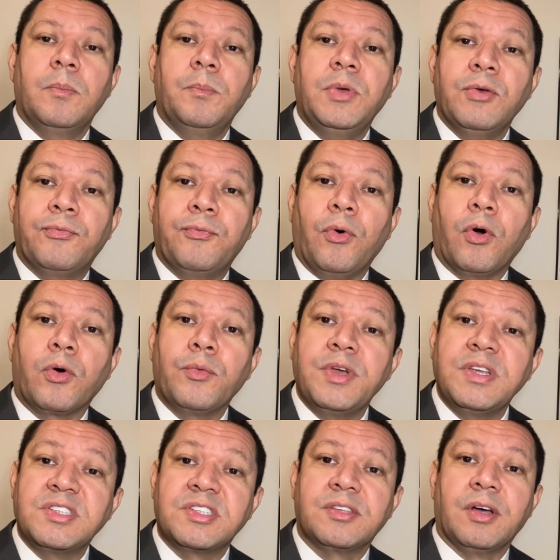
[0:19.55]
Before
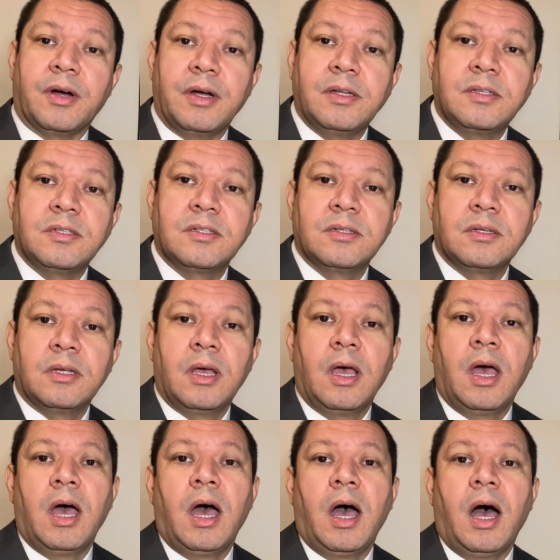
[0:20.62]
we start,
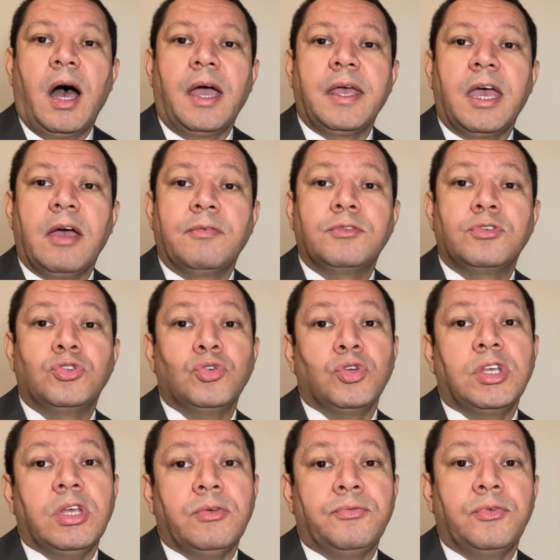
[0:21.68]
I have to
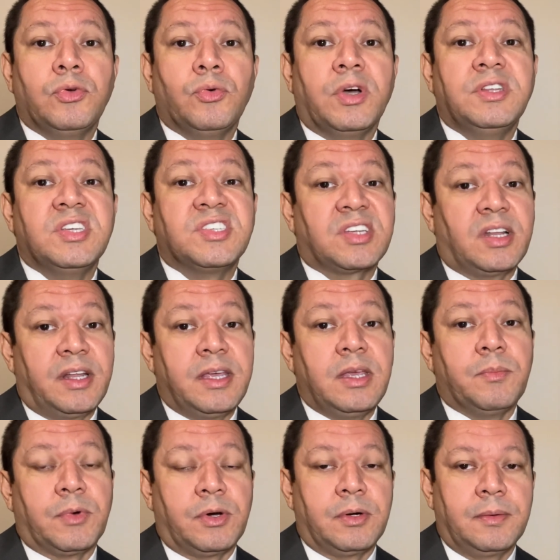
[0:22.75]
give you a
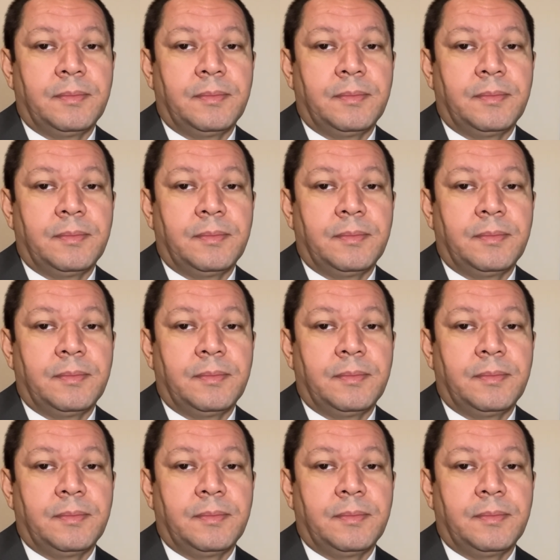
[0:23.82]
disclaimer.